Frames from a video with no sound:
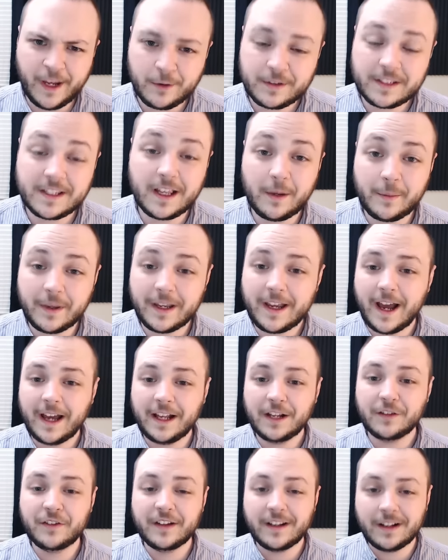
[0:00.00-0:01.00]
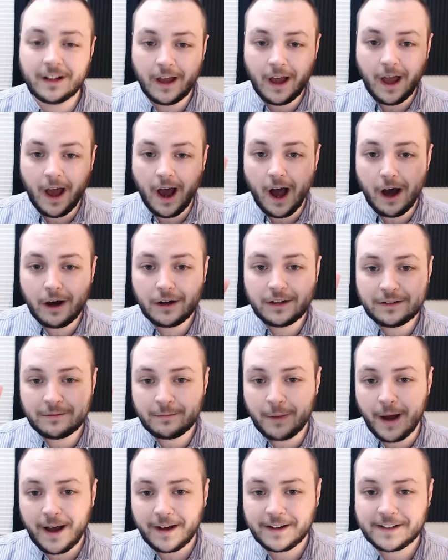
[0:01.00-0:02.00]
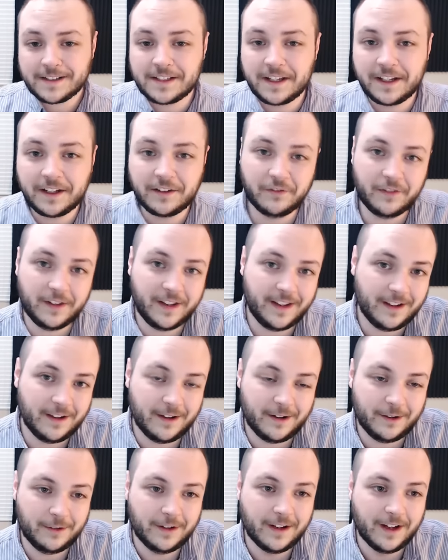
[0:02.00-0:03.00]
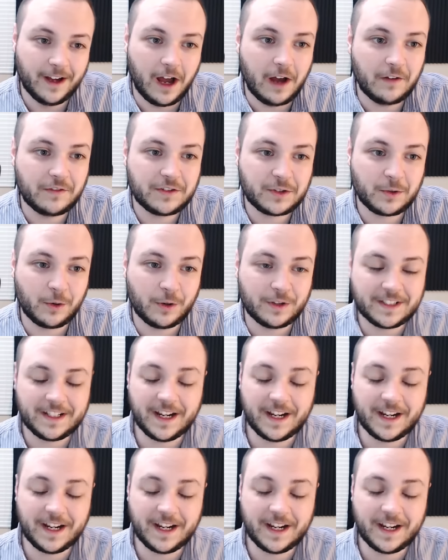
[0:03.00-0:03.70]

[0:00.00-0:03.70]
It's going to be kind of an unboxing video of sorts,